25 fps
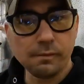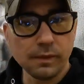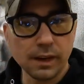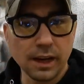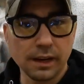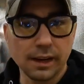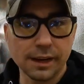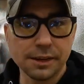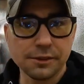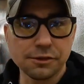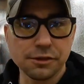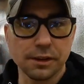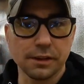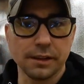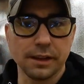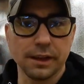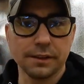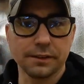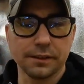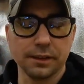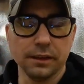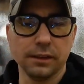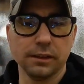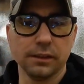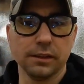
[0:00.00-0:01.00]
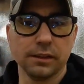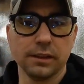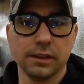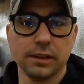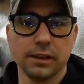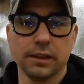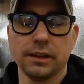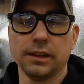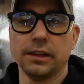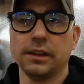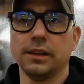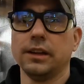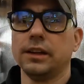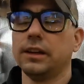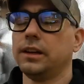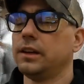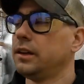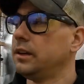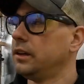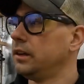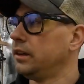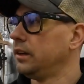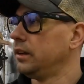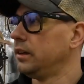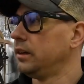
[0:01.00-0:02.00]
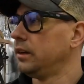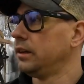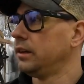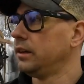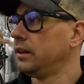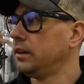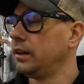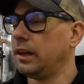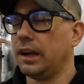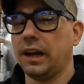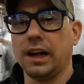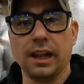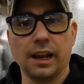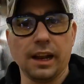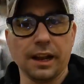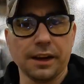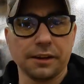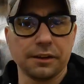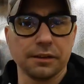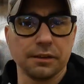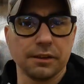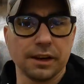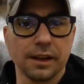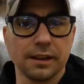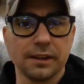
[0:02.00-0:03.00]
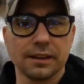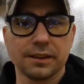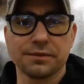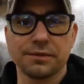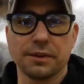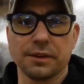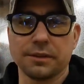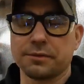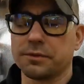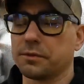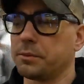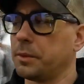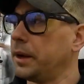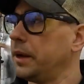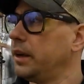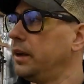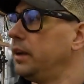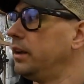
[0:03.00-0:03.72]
I can show you that too. I like doing that. That's fun for me.